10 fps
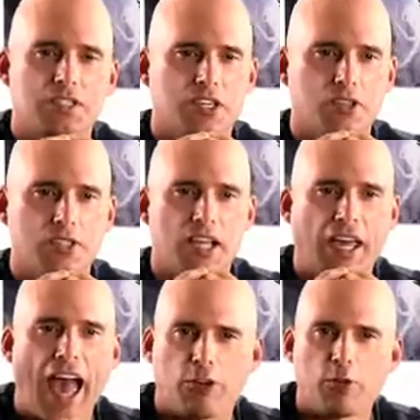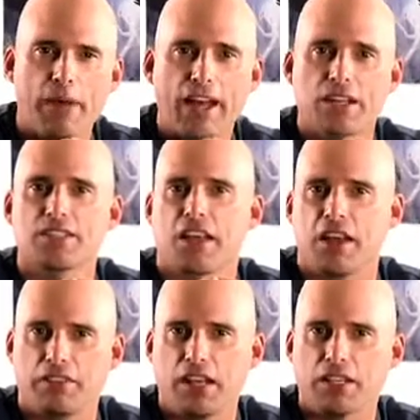skills like acrobatics,
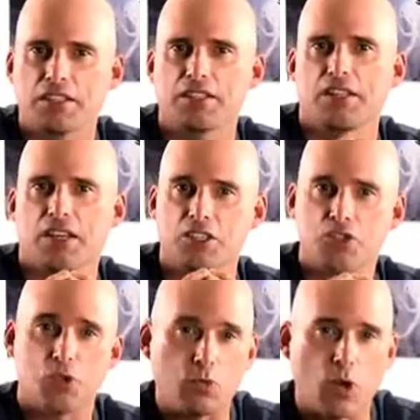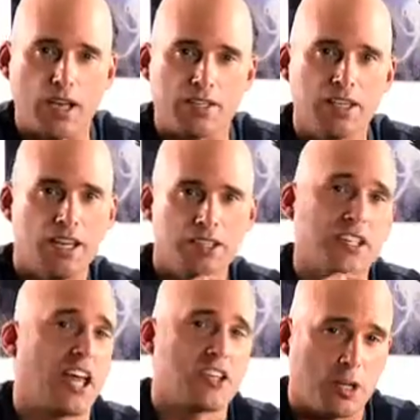athletics, and streetwise to
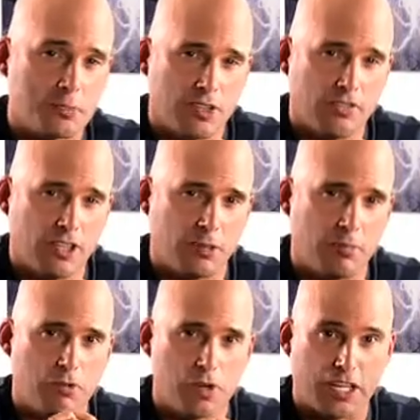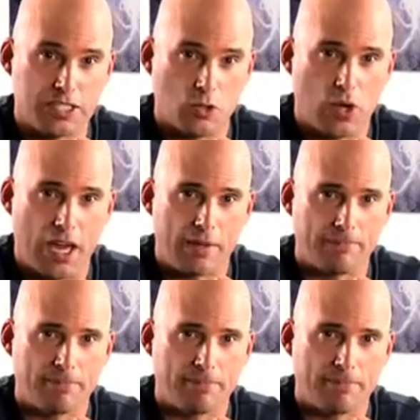catch up to the villain before he gets away.